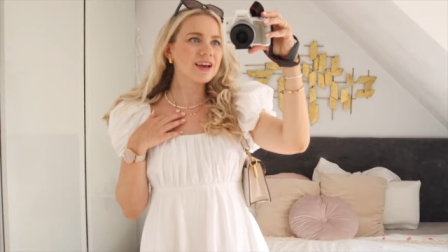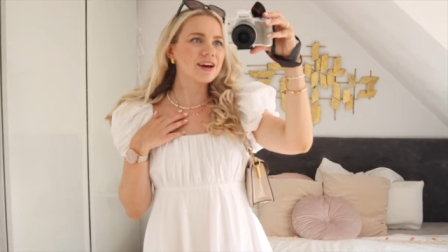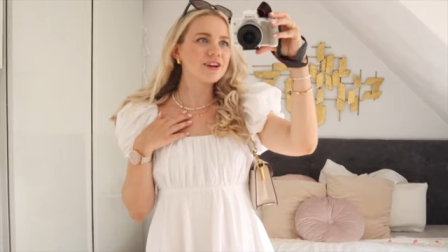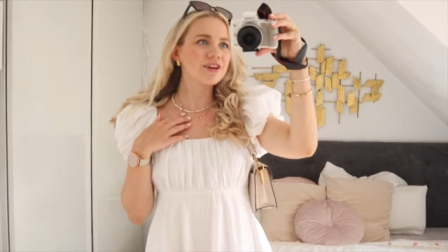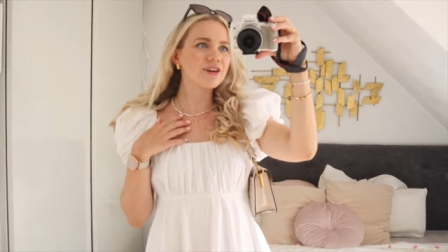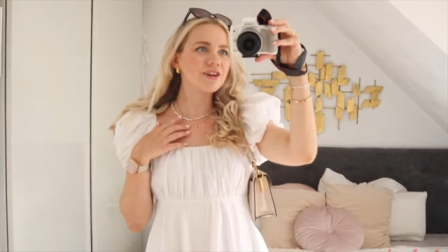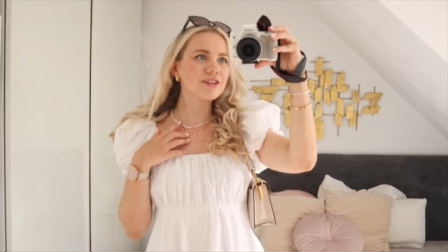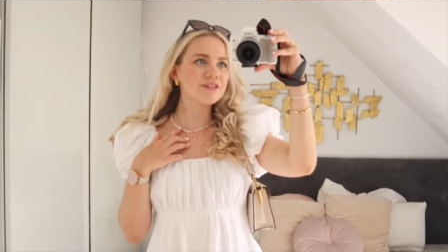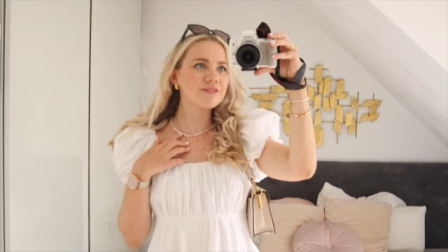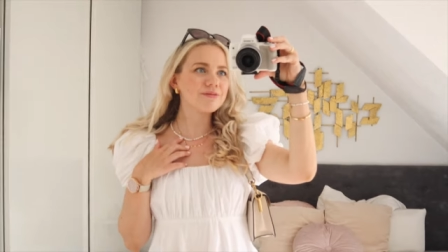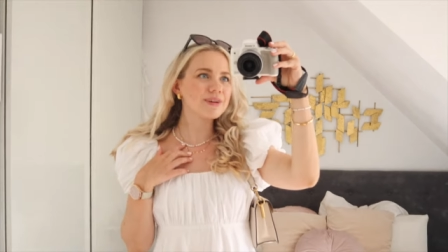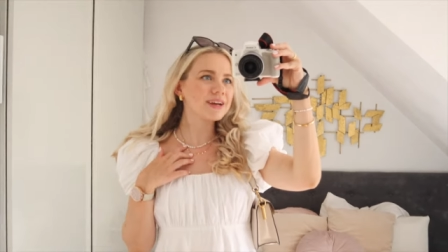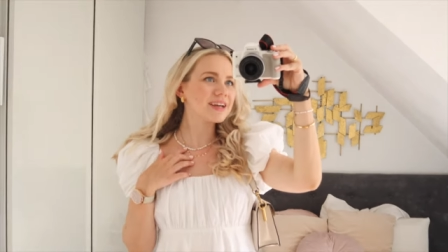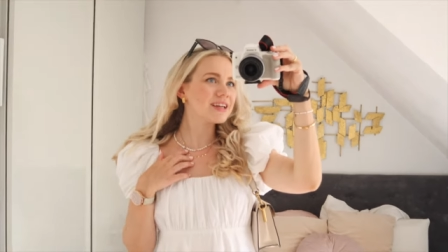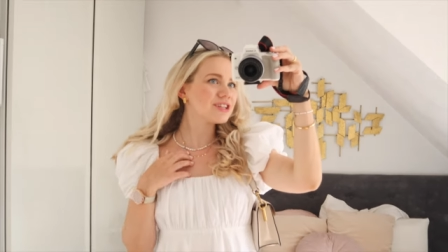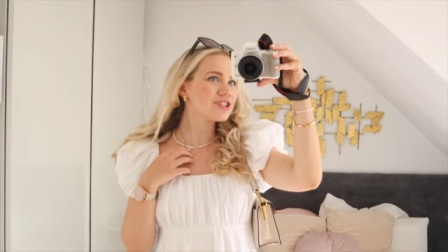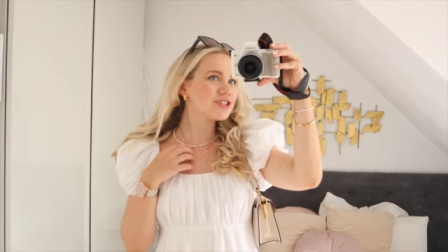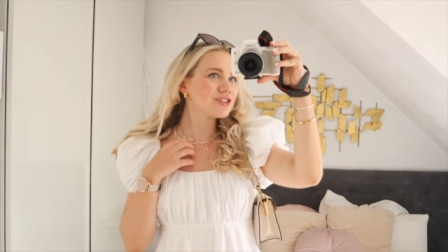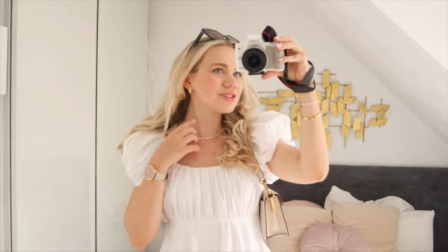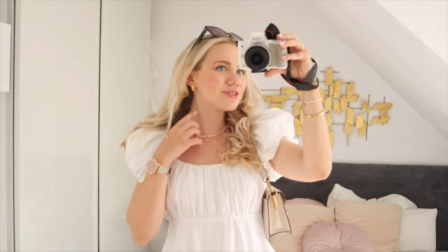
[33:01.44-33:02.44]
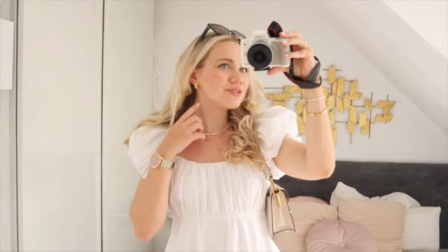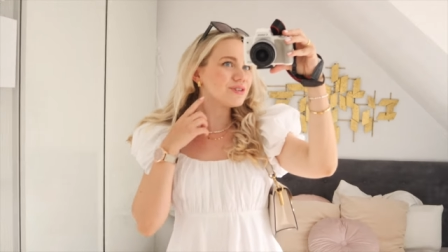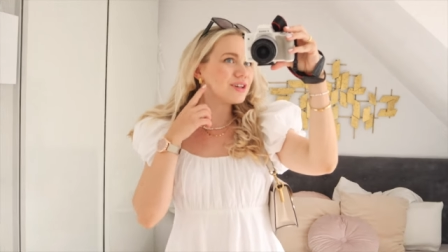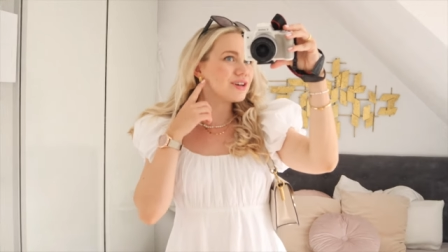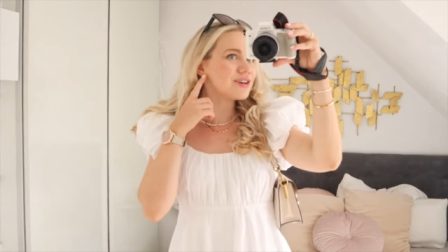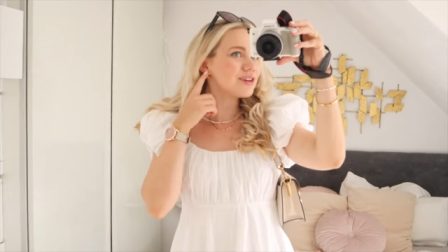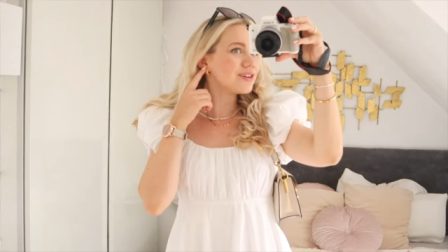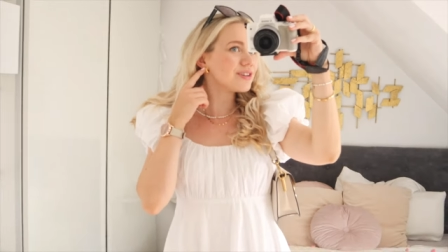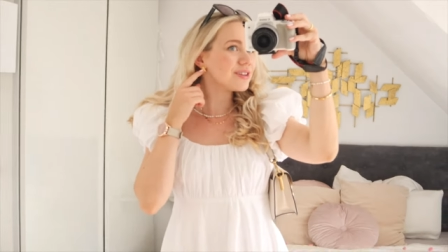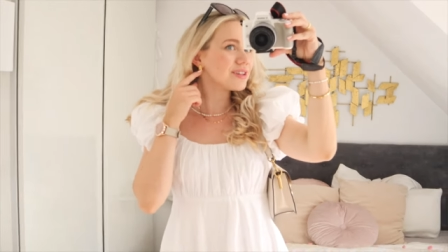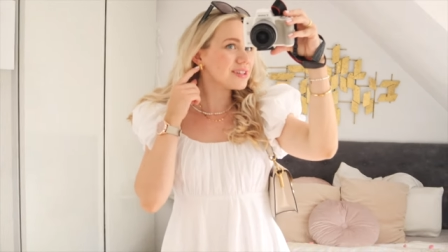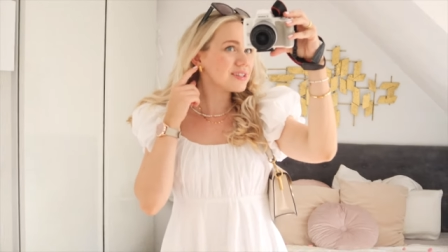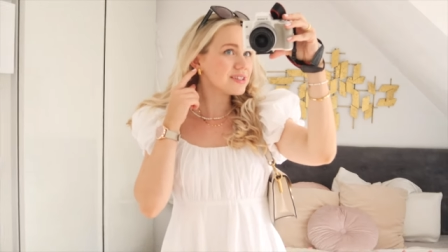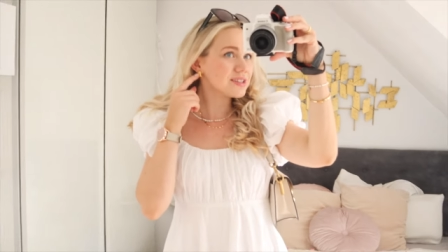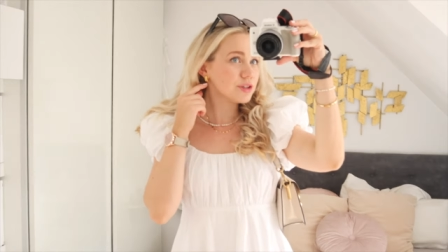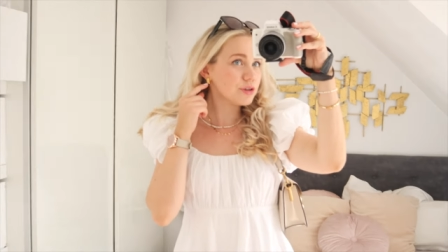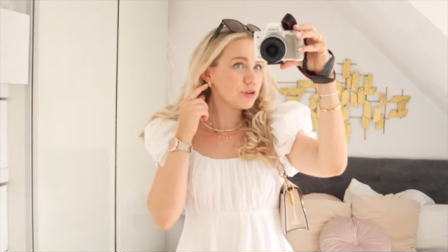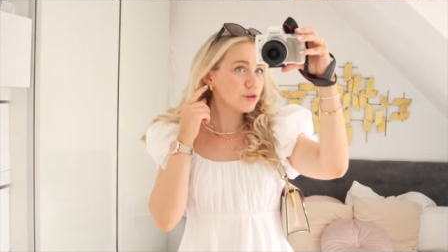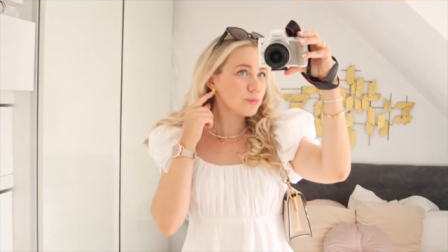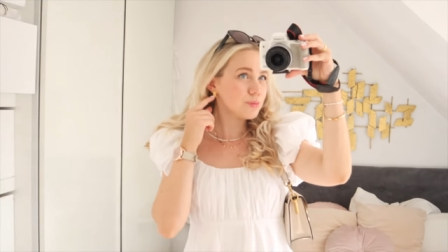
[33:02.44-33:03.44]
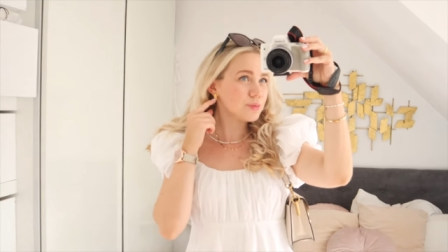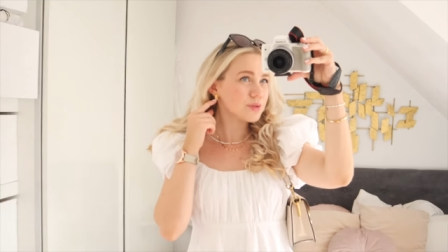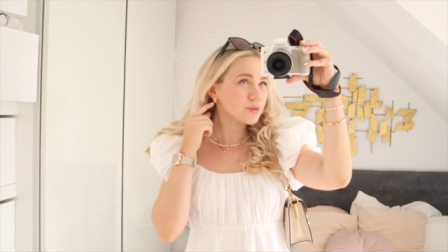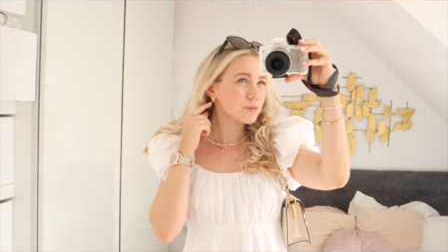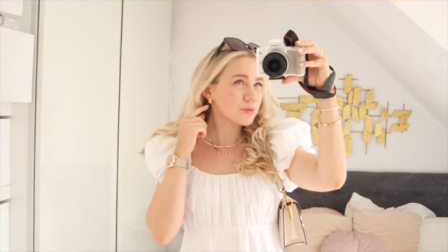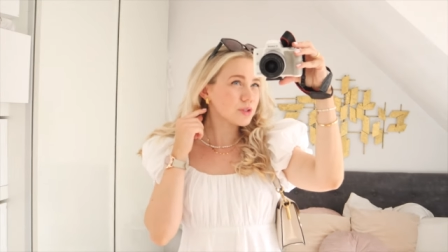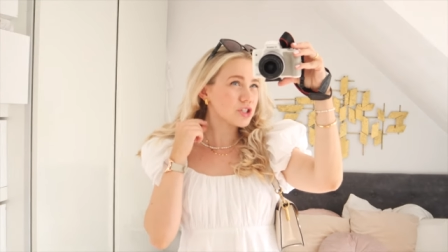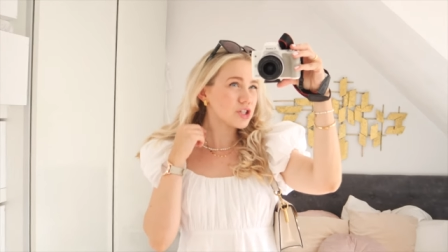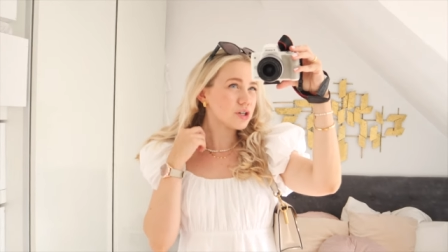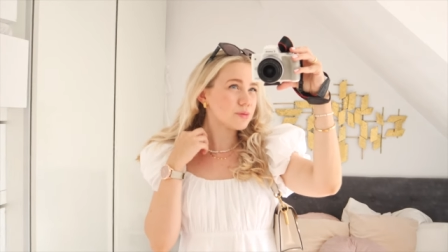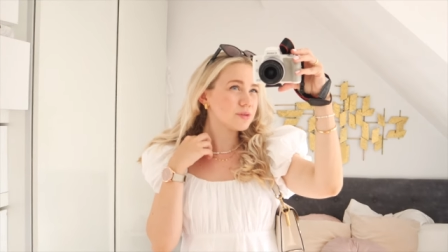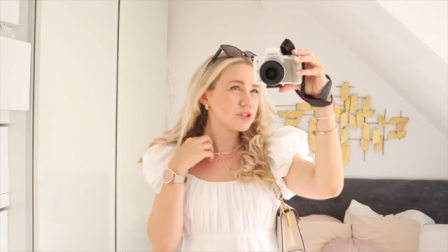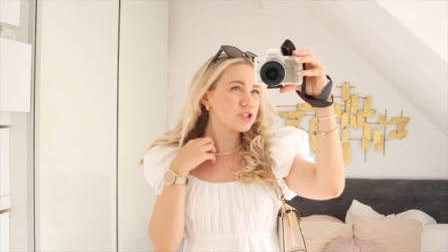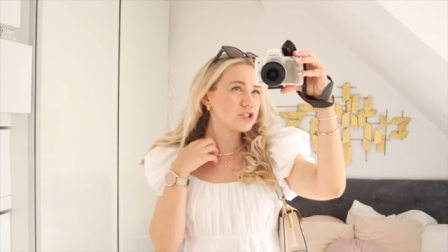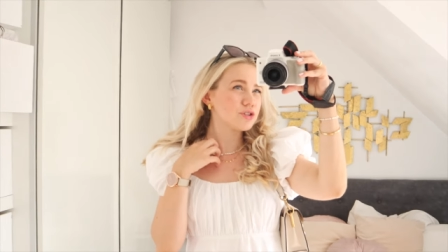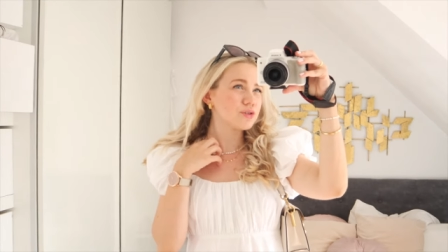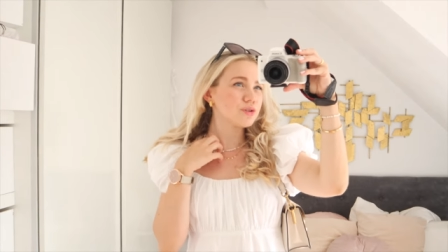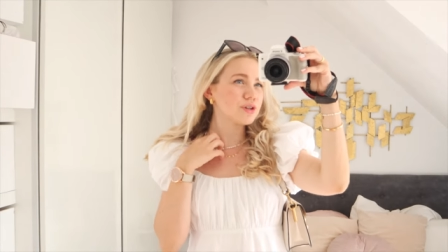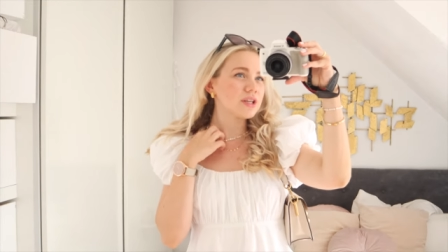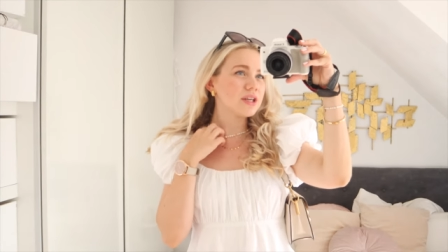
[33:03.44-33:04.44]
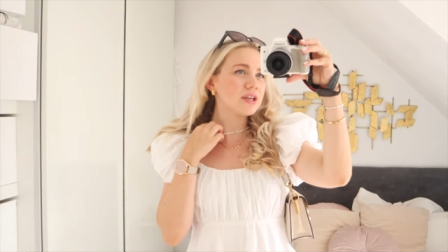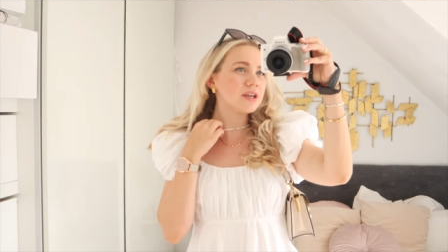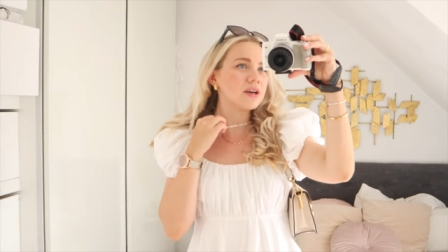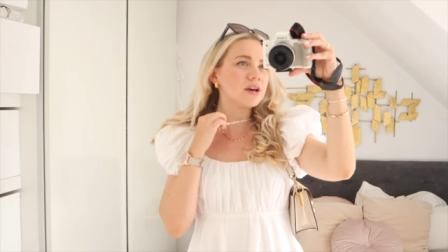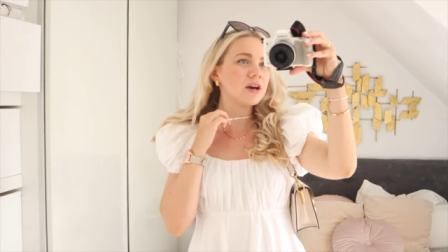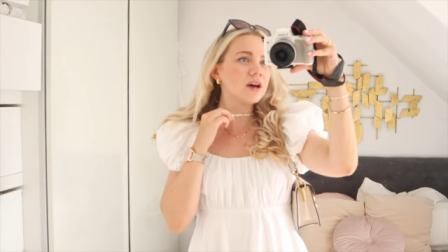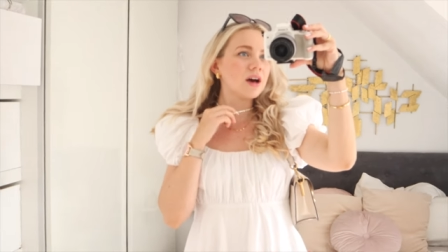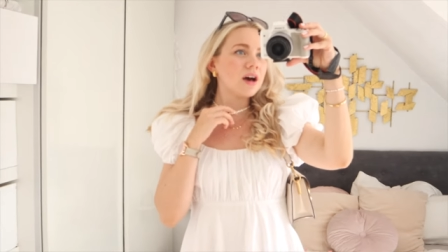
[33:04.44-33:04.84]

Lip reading: got all of my jewelry on, these hoops, which are my jewelry